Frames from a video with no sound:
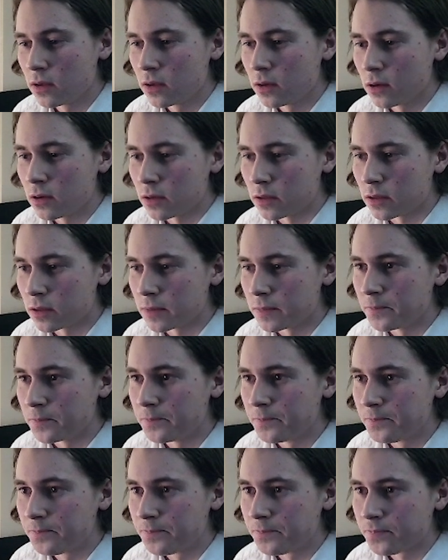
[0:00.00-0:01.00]

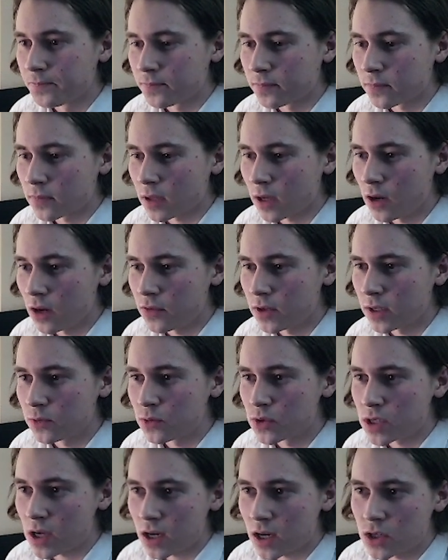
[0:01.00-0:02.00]
I think it
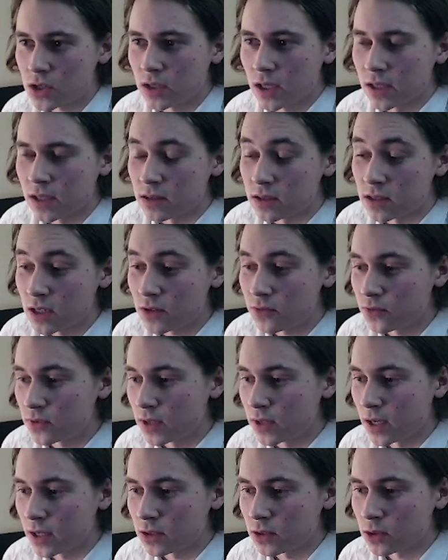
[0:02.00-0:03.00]
was actually a Death
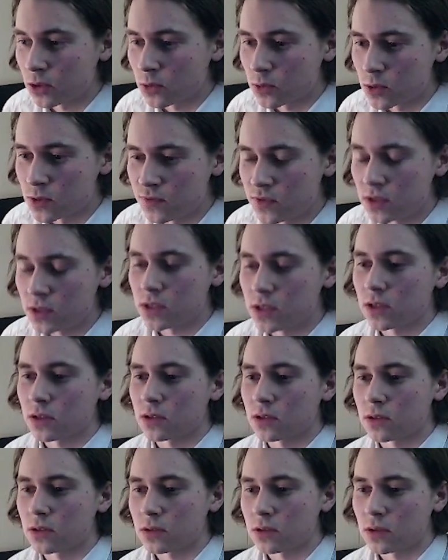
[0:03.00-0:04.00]
Knight who was
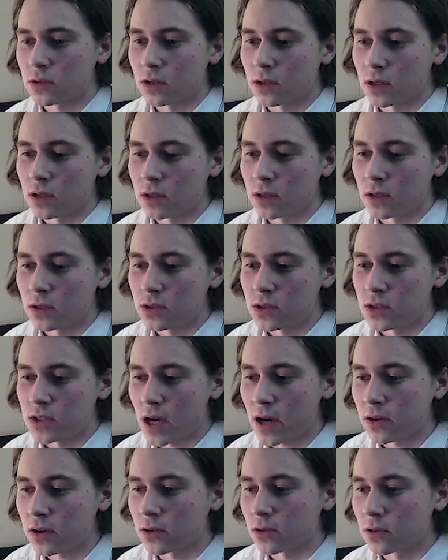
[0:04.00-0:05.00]
wielding a
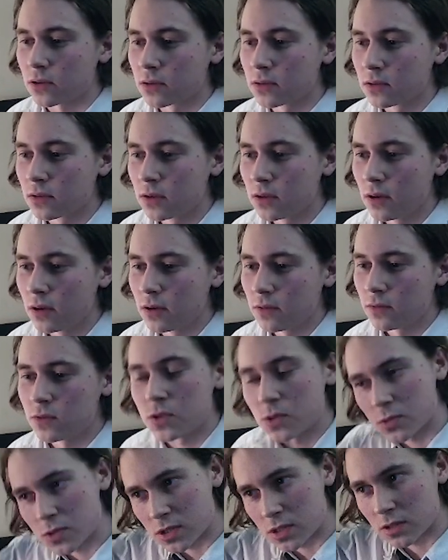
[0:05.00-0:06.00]
dagger,
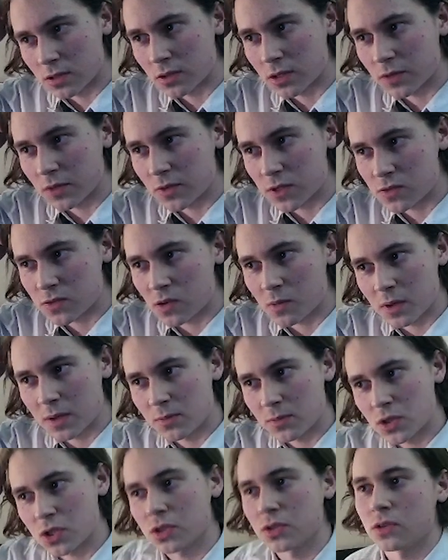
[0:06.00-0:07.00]
which was a request from
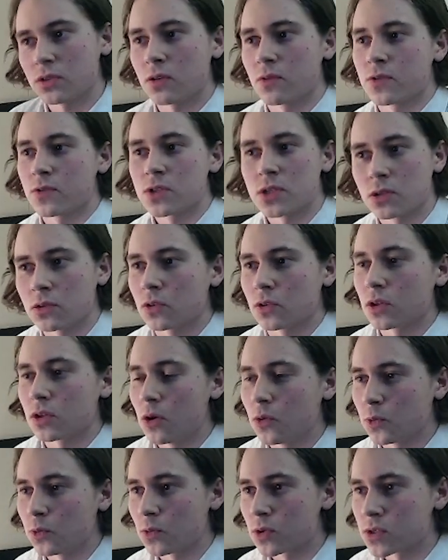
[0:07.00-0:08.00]
Commissioner, obviously not
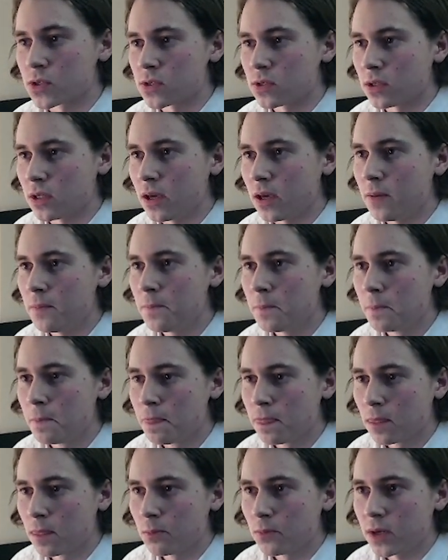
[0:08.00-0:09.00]
how it works in the game.
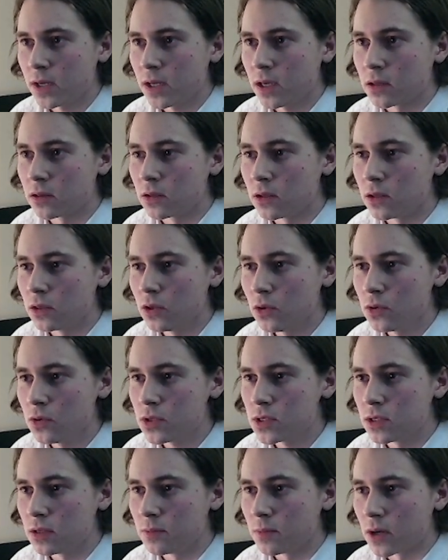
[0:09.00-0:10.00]
But again,
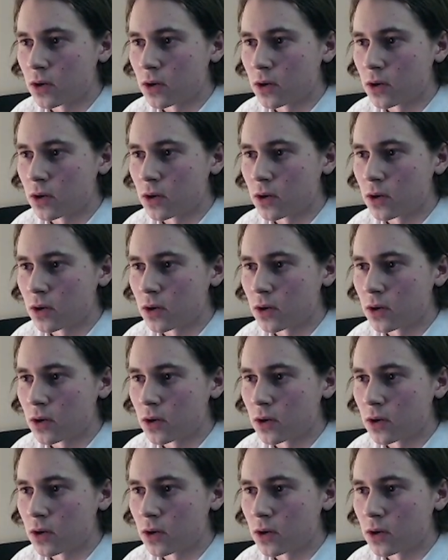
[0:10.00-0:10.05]
notice the amount